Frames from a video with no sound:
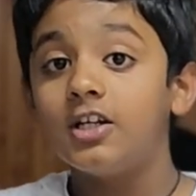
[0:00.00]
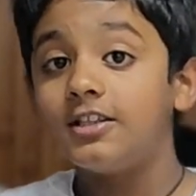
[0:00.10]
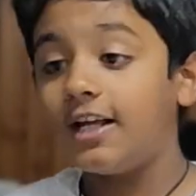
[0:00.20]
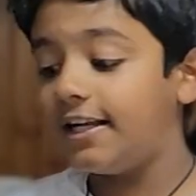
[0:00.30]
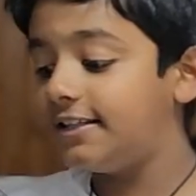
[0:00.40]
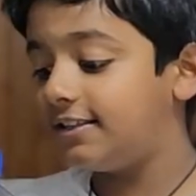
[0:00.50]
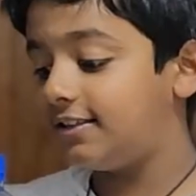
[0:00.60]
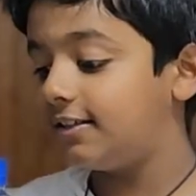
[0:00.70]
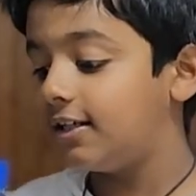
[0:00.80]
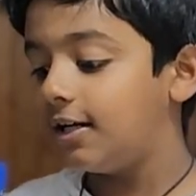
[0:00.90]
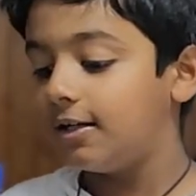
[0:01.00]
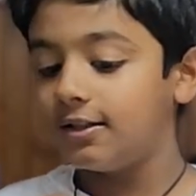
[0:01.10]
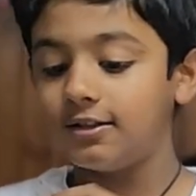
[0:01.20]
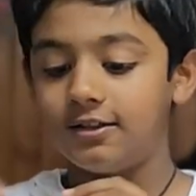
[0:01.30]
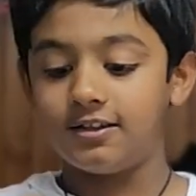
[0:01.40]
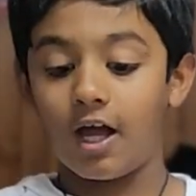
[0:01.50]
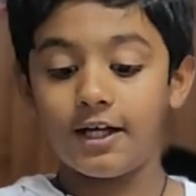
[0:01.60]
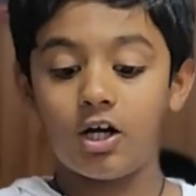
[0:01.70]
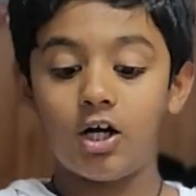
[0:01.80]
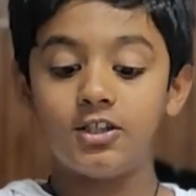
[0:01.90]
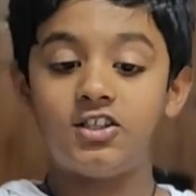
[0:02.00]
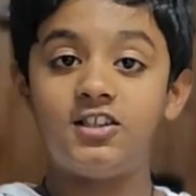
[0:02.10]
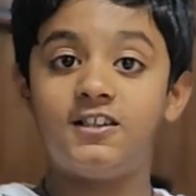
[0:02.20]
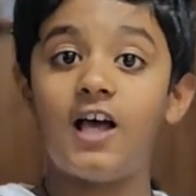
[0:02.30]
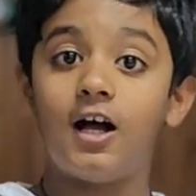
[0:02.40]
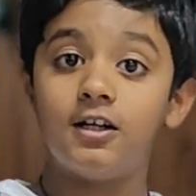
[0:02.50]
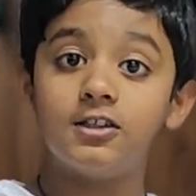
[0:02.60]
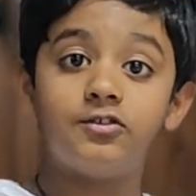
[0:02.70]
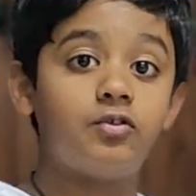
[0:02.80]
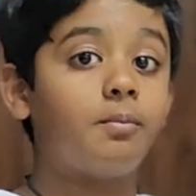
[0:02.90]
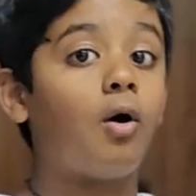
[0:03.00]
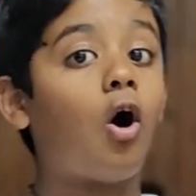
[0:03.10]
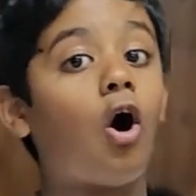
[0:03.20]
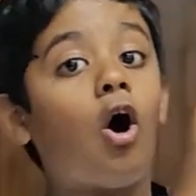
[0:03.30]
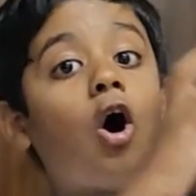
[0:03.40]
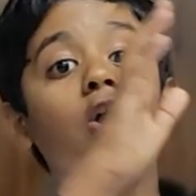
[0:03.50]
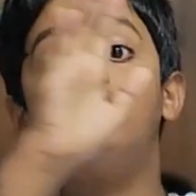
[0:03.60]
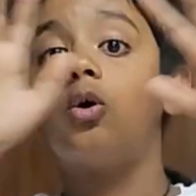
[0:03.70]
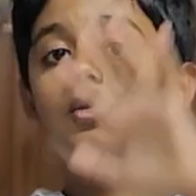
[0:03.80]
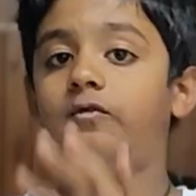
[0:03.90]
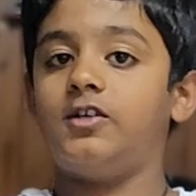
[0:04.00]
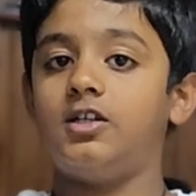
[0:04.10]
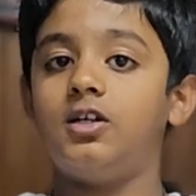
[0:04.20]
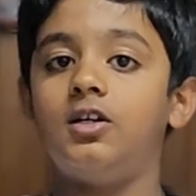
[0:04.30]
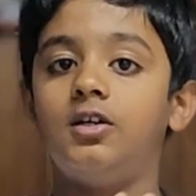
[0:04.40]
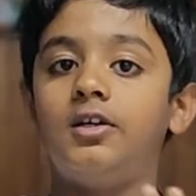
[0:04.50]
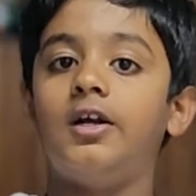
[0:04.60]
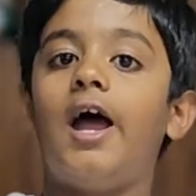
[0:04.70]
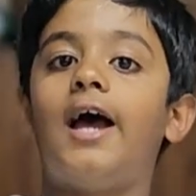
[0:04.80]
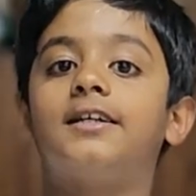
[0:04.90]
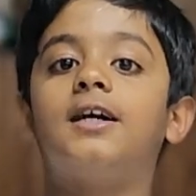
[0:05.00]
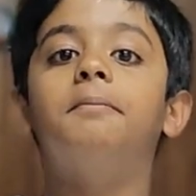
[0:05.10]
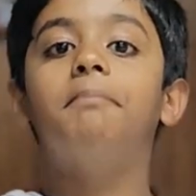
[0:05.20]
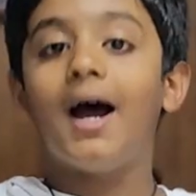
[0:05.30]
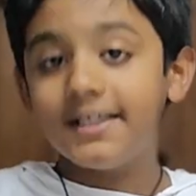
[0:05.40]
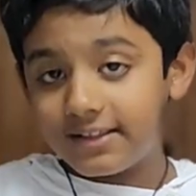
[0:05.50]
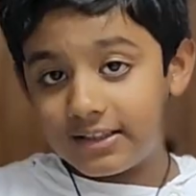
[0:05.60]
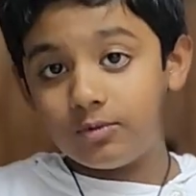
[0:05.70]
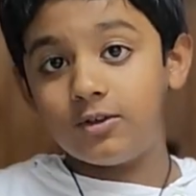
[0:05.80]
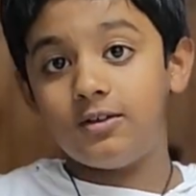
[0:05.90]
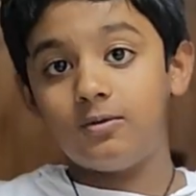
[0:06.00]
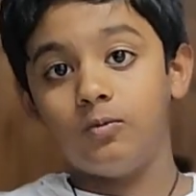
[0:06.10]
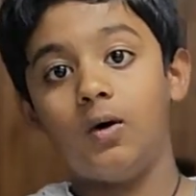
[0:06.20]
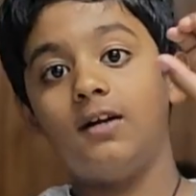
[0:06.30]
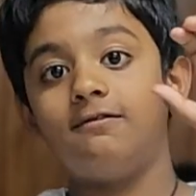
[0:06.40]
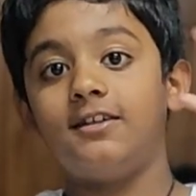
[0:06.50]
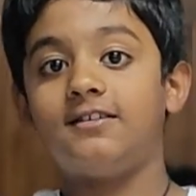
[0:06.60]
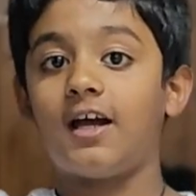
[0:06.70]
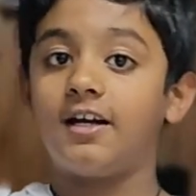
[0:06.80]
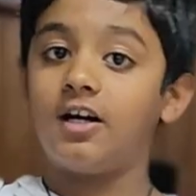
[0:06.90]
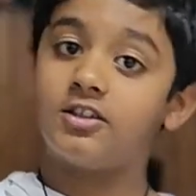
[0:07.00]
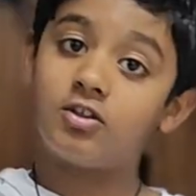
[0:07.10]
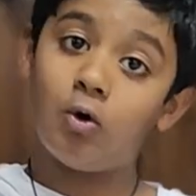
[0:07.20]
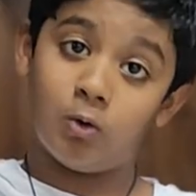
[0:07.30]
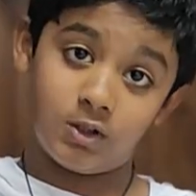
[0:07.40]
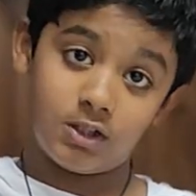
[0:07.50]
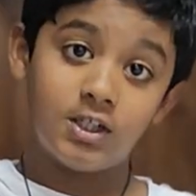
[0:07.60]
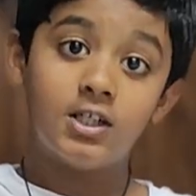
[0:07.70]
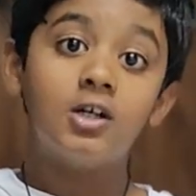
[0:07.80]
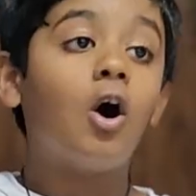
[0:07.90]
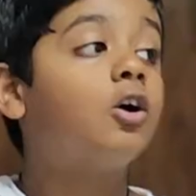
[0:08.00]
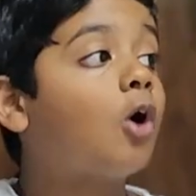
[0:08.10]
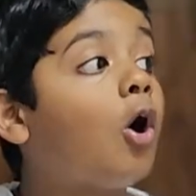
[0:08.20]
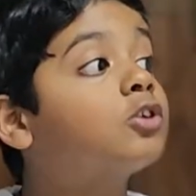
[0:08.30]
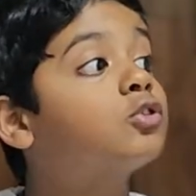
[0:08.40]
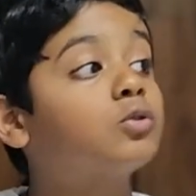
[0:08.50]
takes Zygarde cells from all over and combines it with one of the Zygarde's core, also